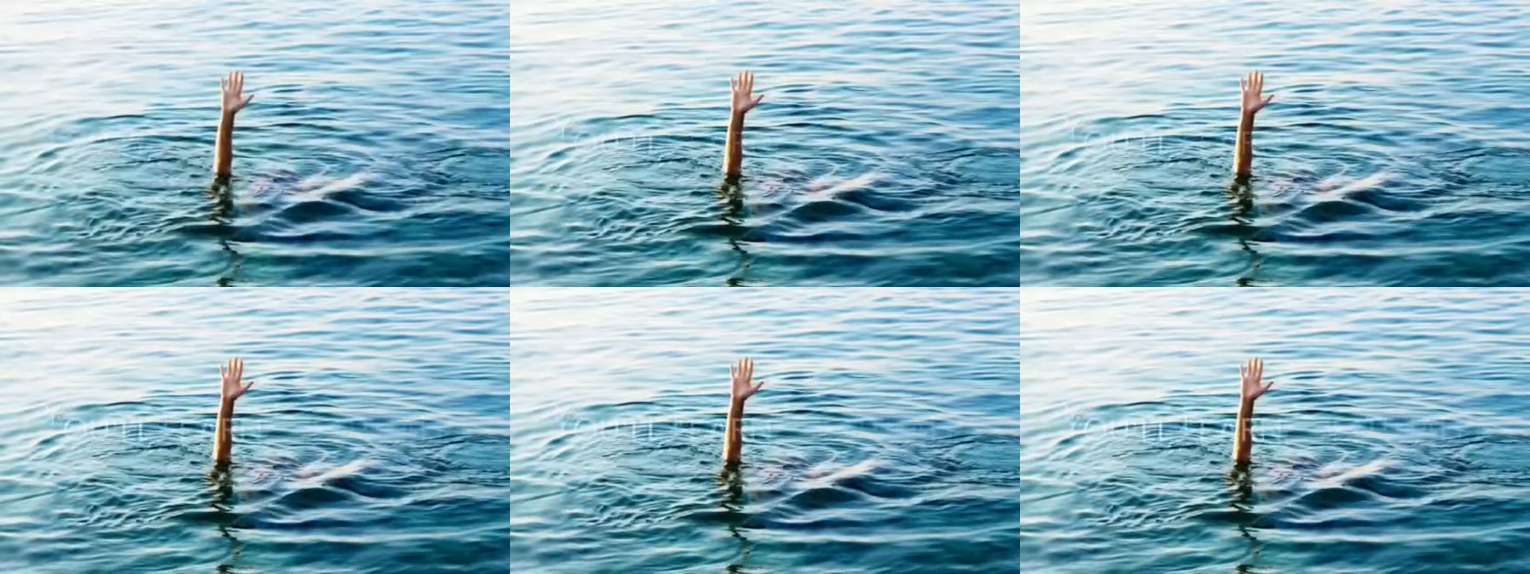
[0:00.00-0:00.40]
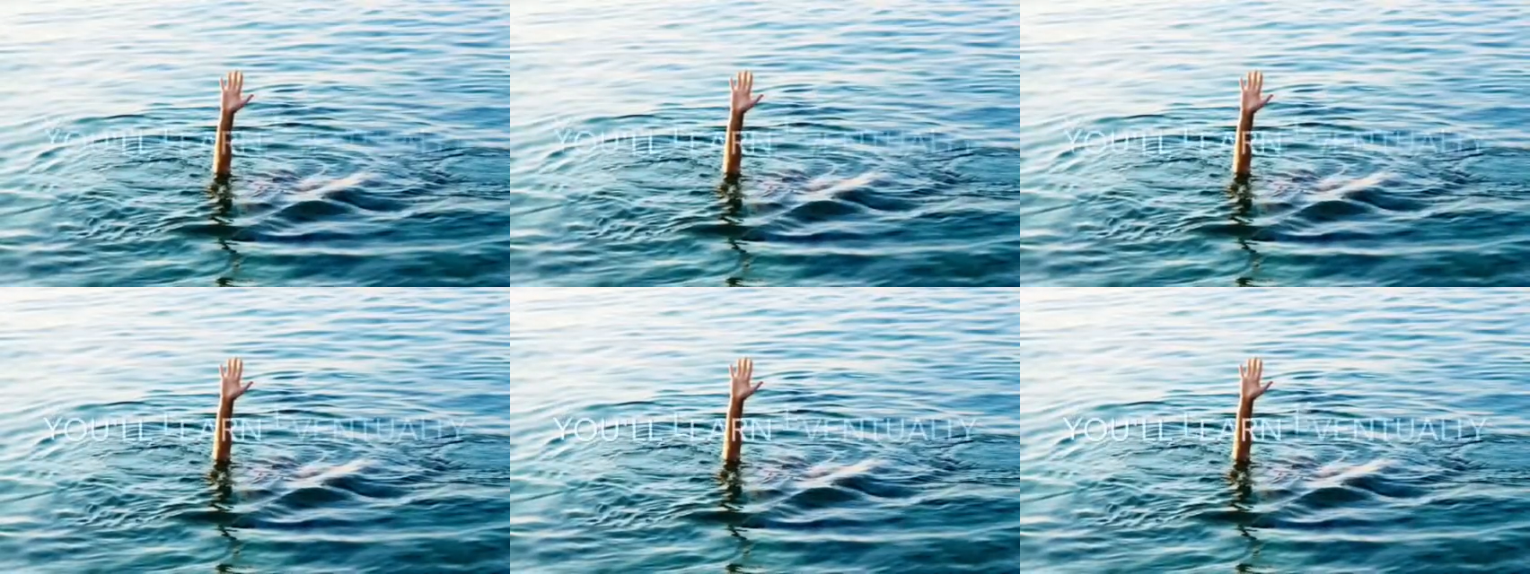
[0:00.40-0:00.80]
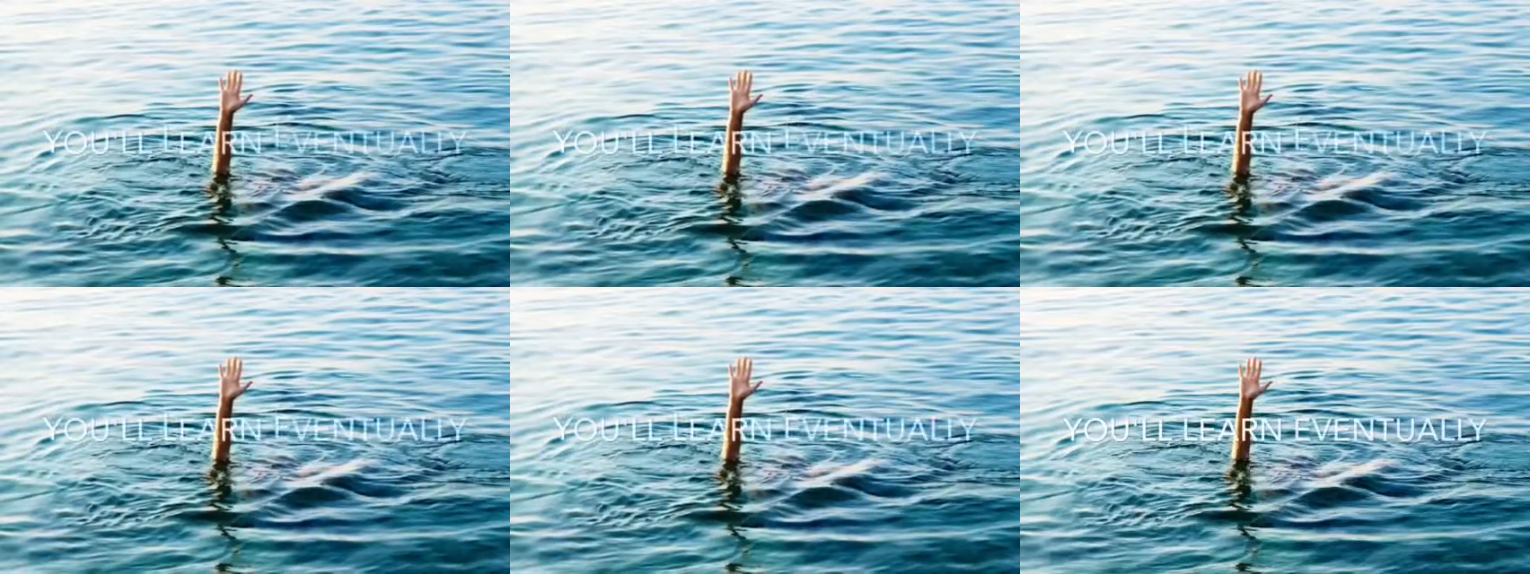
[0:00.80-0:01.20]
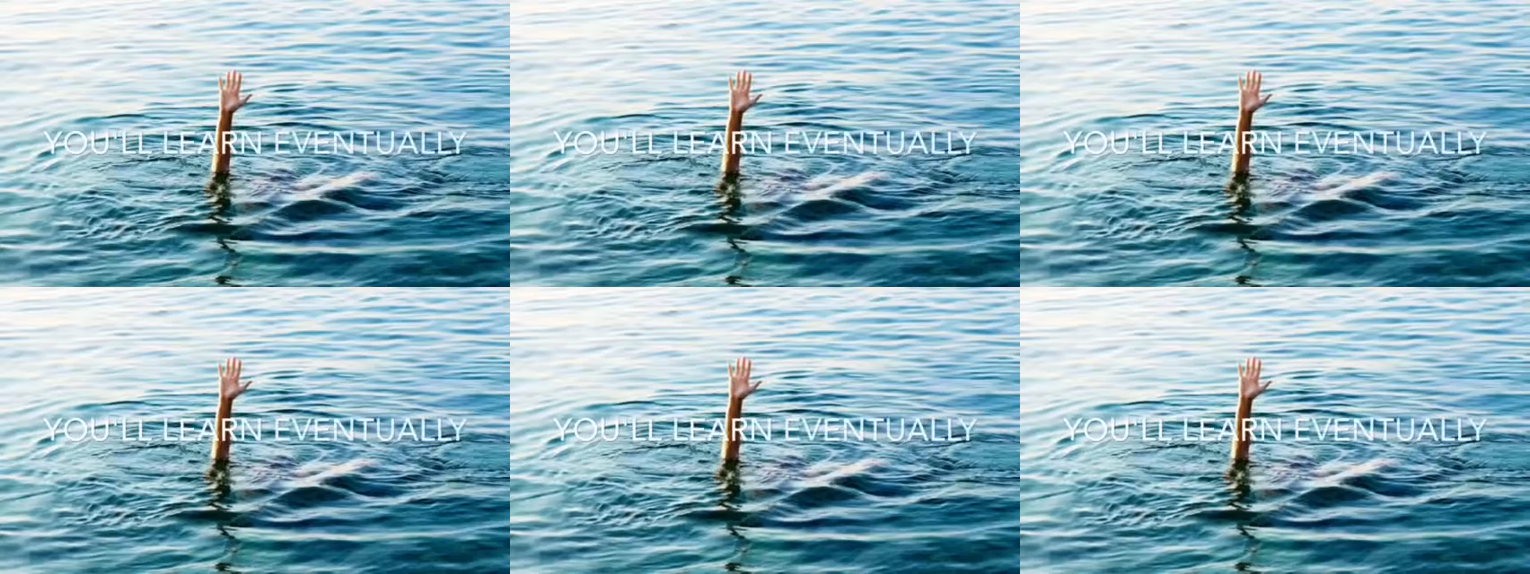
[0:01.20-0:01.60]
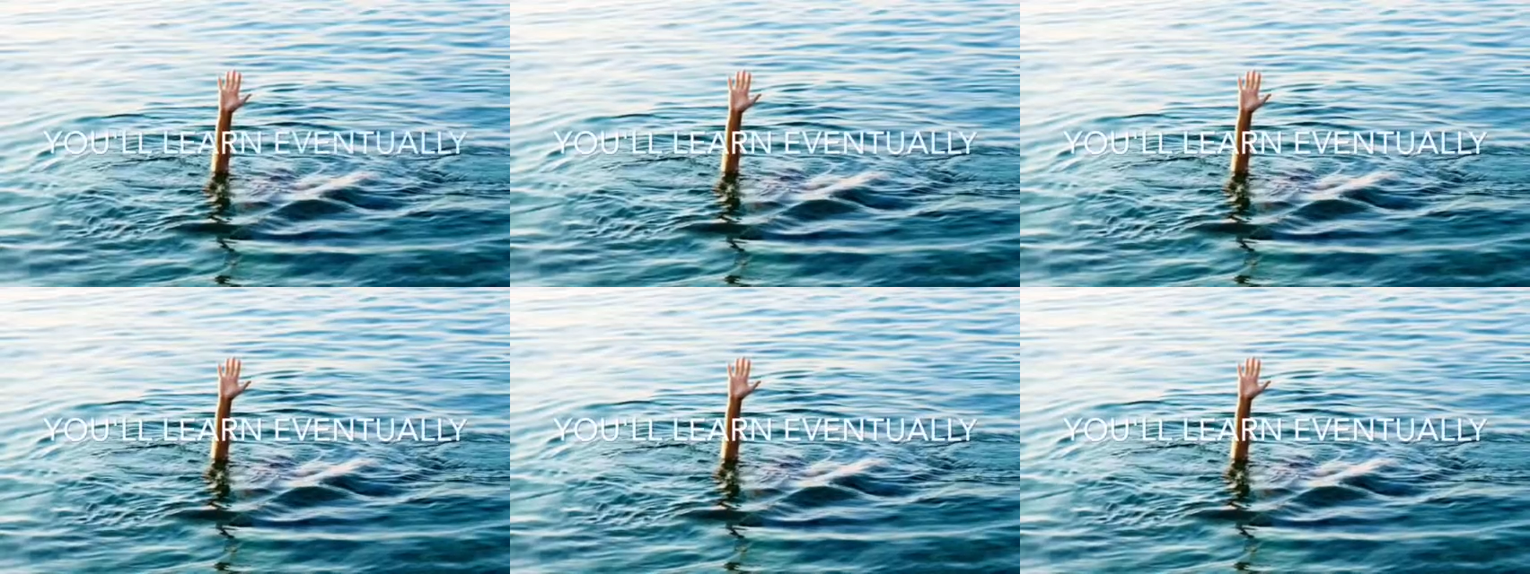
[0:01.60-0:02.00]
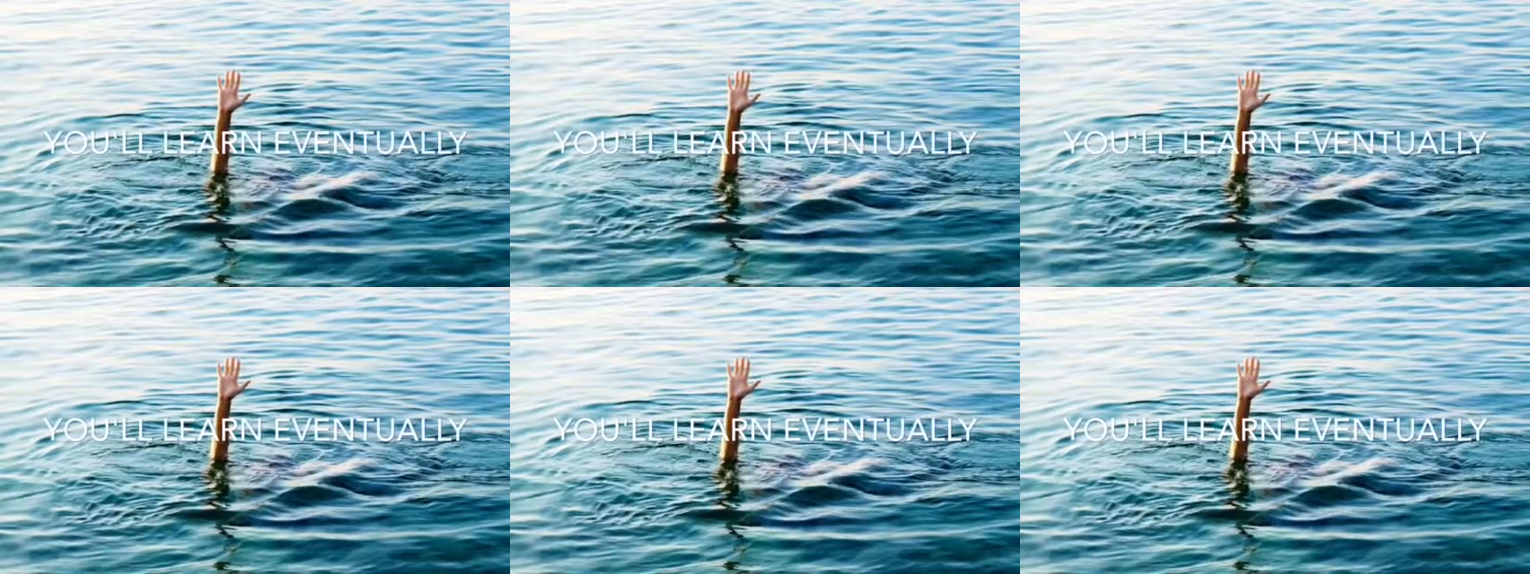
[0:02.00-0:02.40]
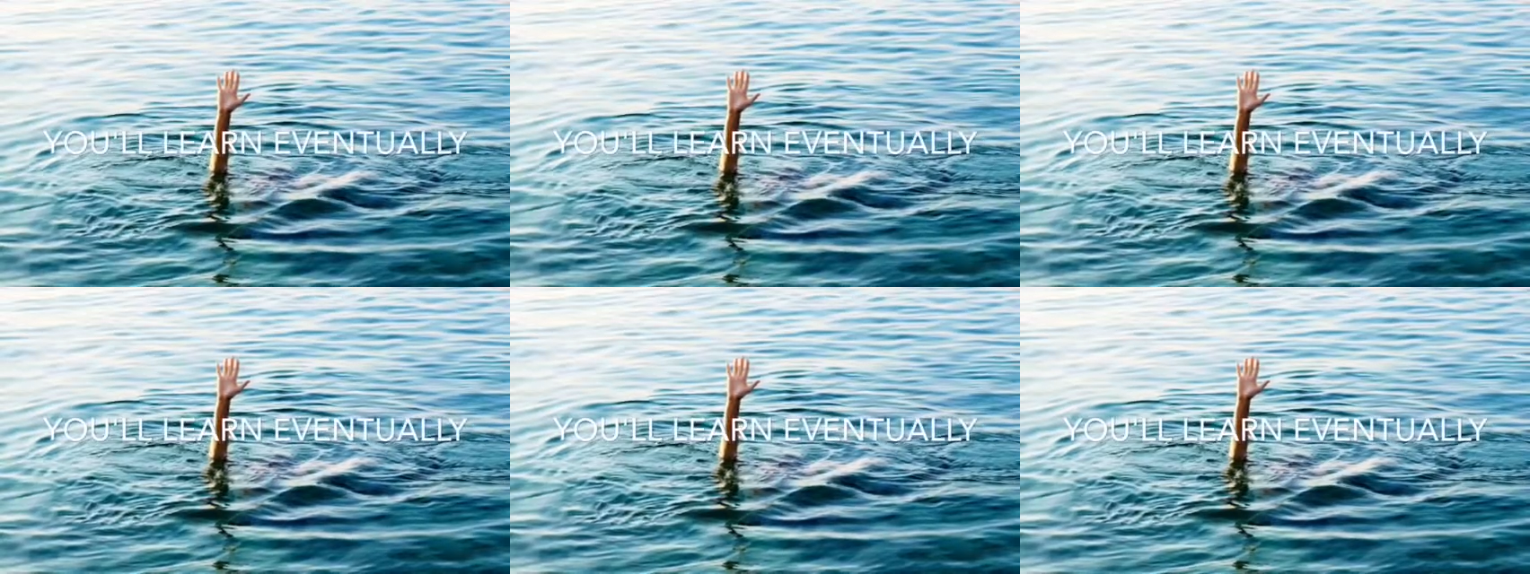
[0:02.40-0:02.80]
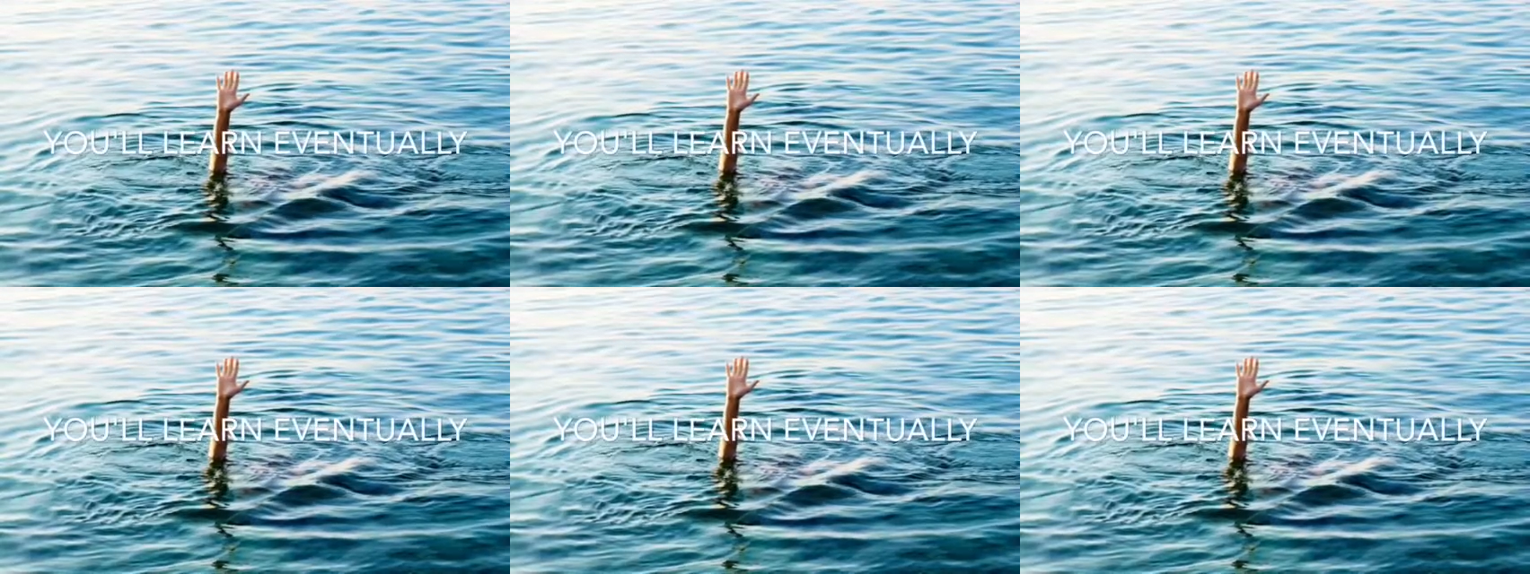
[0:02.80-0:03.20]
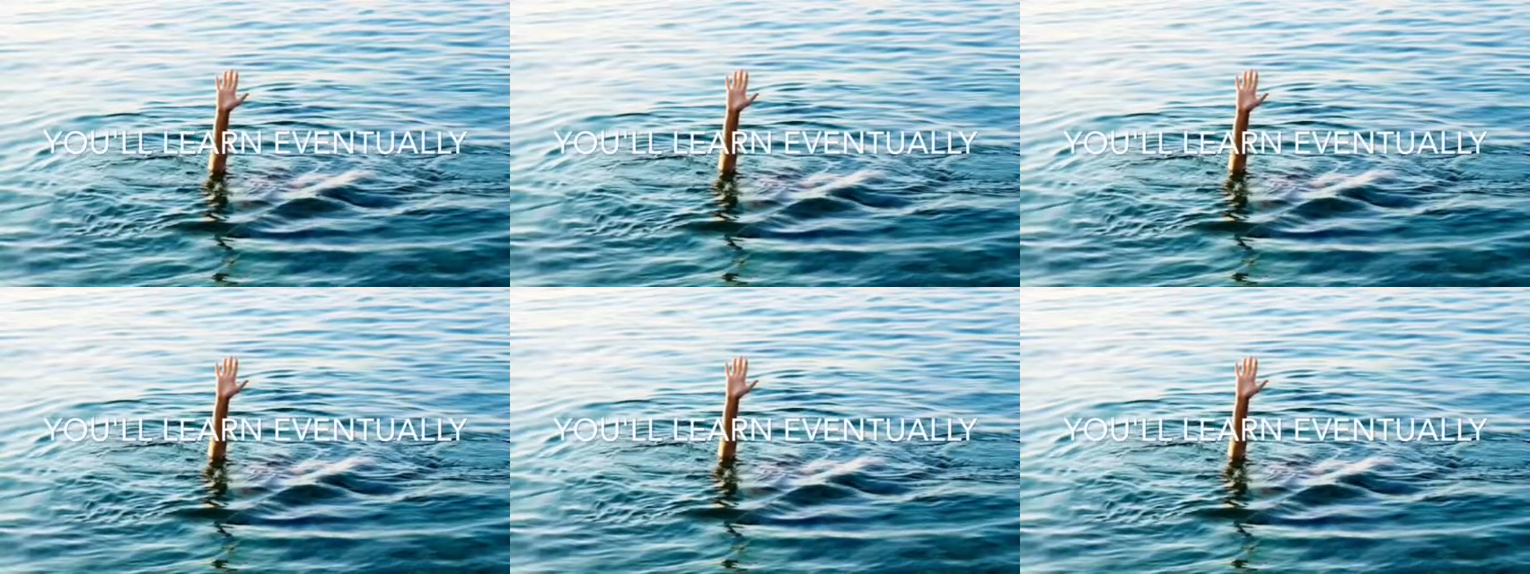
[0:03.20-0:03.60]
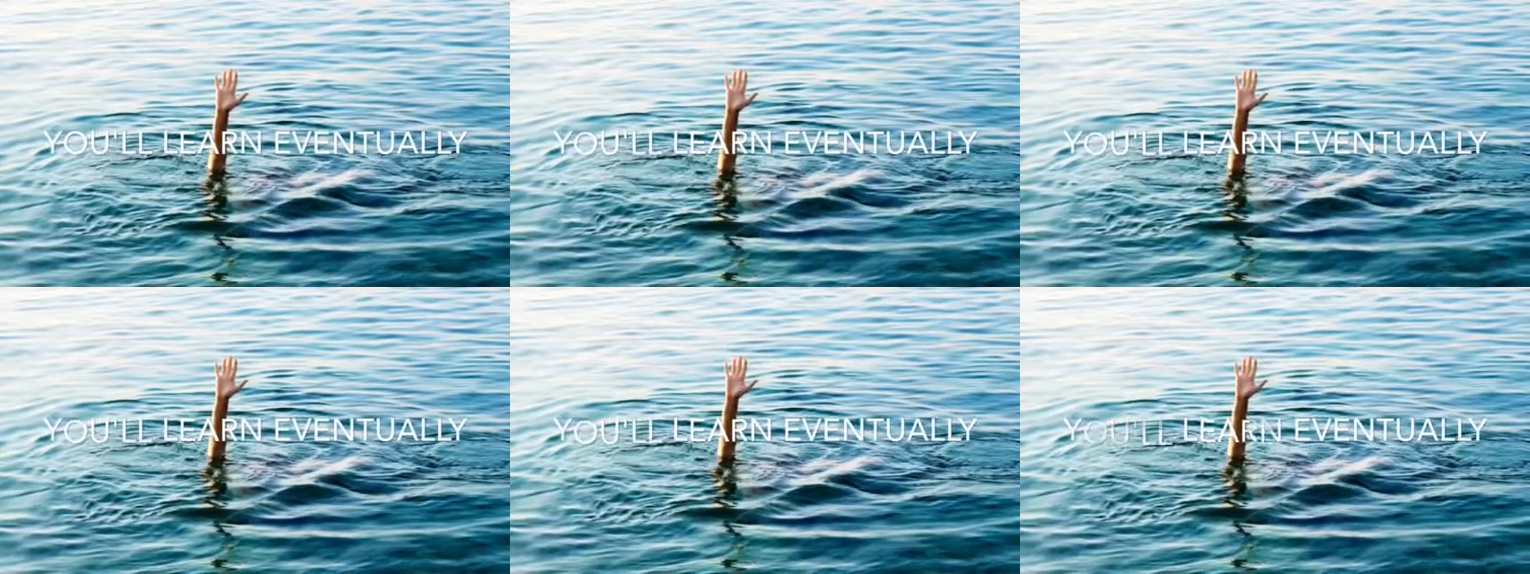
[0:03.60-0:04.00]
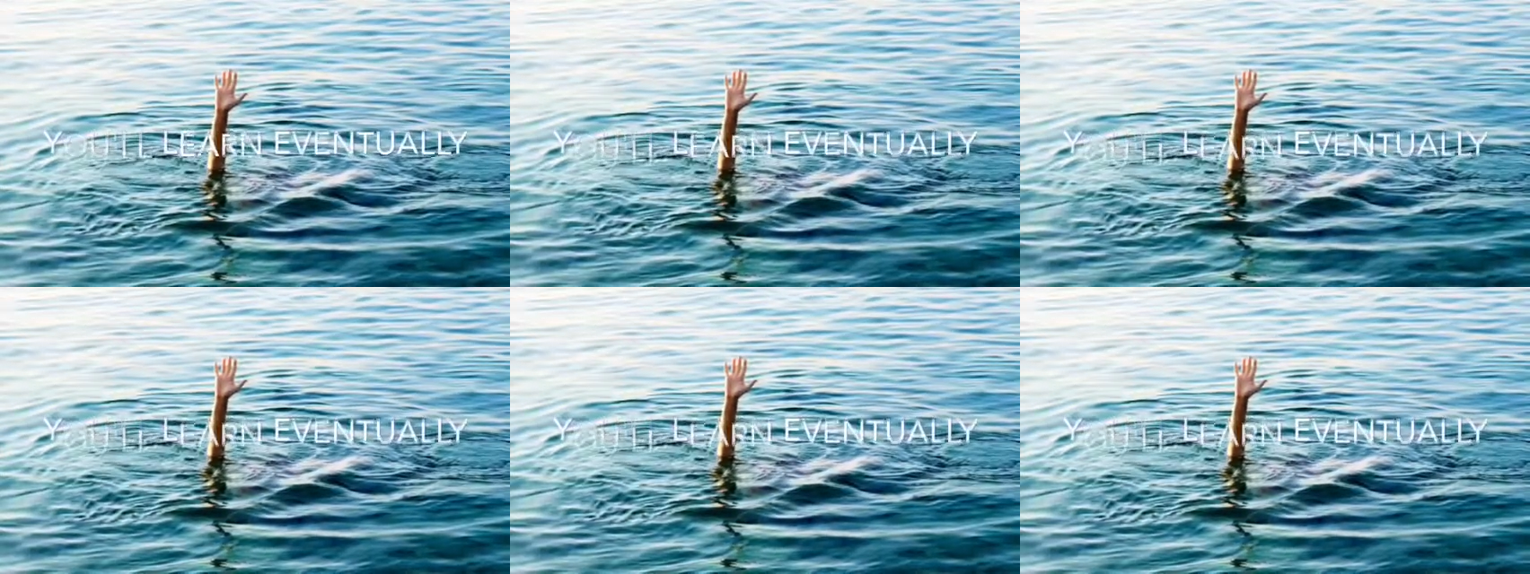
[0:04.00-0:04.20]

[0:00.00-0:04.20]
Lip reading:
Nobody's mouth can be seen.